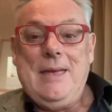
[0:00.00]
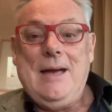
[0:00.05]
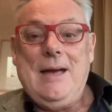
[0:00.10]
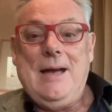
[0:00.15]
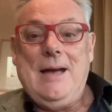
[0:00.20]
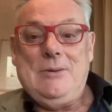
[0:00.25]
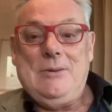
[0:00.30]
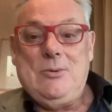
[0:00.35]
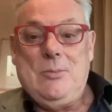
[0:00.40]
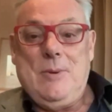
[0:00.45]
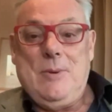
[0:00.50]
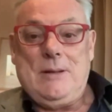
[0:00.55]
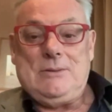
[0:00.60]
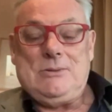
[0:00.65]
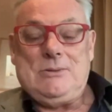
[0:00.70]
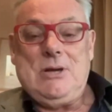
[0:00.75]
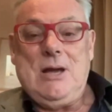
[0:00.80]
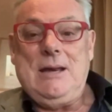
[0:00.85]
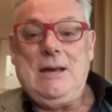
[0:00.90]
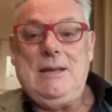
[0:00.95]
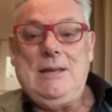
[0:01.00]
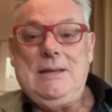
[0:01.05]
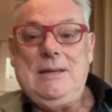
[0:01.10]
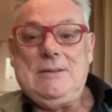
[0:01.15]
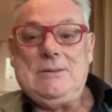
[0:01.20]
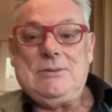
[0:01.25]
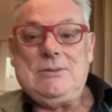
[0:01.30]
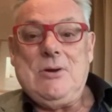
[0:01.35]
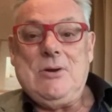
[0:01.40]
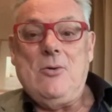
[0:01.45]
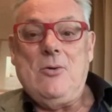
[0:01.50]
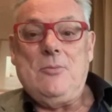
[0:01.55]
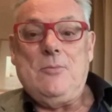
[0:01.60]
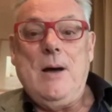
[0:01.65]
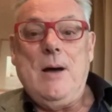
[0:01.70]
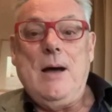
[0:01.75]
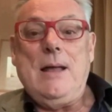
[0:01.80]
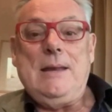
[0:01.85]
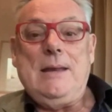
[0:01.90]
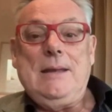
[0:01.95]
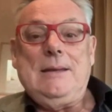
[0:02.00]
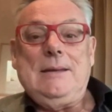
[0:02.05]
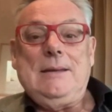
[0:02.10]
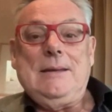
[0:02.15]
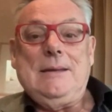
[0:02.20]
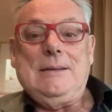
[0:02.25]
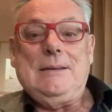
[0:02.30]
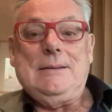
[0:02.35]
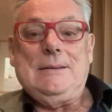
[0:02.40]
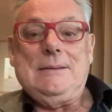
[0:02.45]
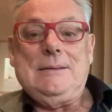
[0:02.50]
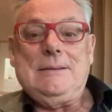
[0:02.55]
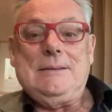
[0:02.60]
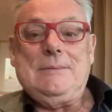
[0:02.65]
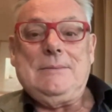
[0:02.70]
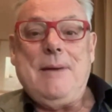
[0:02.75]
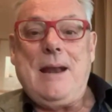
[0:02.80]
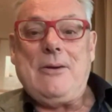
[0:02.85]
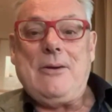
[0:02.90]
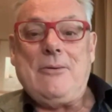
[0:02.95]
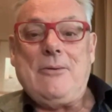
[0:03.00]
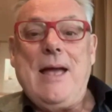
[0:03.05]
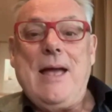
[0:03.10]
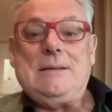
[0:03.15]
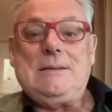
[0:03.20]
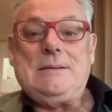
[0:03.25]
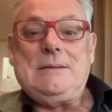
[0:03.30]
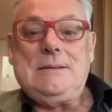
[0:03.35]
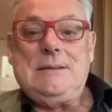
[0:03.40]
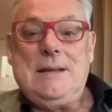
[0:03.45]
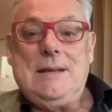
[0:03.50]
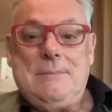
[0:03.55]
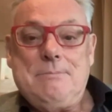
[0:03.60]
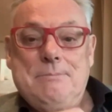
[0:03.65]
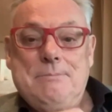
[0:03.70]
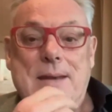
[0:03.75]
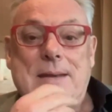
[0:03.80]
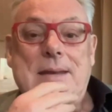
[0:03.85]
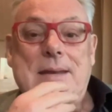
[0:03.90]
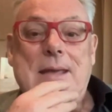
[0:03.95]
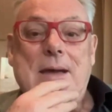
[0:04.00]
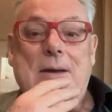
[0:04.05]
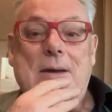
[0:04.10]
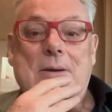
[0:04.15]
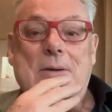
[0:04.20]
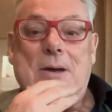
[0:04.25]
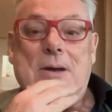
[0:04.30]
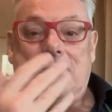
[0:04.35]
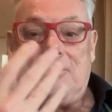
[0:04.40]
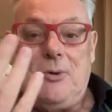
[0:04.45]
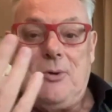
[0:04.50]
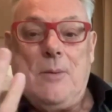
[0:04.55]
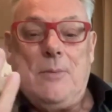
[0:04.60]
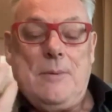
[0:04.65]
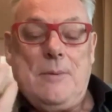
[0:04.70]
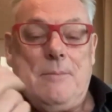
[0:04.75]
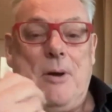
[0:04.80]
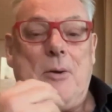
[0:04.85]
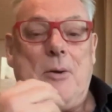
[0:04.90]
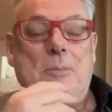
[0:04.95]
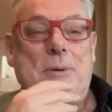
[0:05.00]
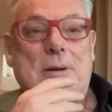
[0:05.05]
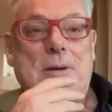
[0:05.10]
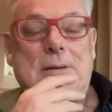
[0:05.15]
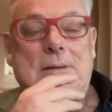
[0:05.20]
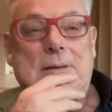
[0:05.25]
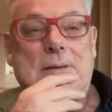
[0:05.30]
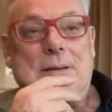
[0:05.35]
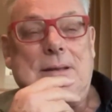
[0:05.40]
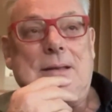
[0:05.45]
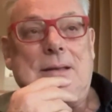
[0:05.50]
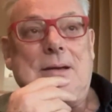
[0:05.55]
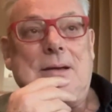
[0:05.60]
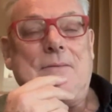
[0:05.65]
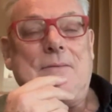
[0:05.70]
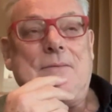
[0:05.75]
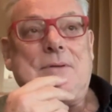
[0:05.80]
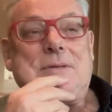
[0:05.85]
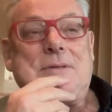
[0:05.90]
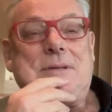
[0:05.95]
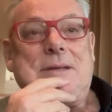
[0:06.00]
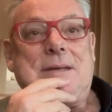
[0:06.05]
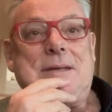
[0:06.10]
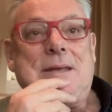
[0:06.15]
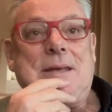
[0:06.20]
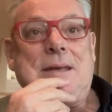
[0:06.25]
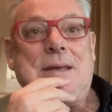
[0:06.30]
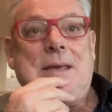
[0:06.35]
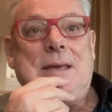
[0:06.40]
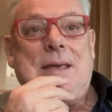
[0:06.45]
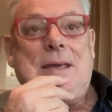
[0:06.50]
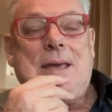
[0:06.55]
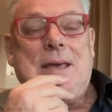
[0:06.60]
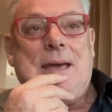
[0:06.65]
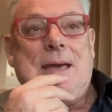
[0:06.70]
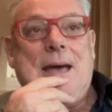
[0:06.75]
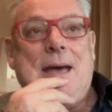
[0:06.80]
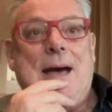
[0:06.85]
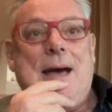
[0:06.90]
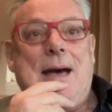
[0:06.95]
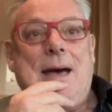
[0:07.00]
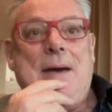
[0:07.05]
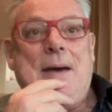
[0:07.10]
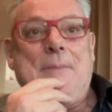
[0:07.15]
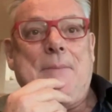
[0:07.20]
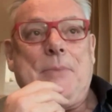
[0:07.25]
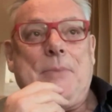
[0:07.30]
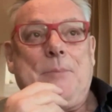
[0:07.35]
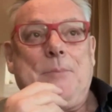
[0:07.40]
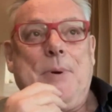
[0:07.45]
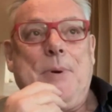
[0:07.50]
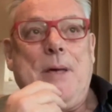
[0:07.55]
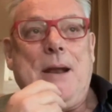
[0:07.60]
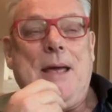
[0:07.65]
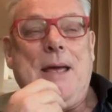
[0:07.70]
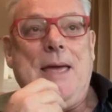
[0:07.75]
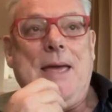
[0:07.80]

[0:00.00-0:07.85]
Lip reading: I knew about Chinese gold mining in Ballarat and Bendigo. I grew up in Melbourne, obviously. But I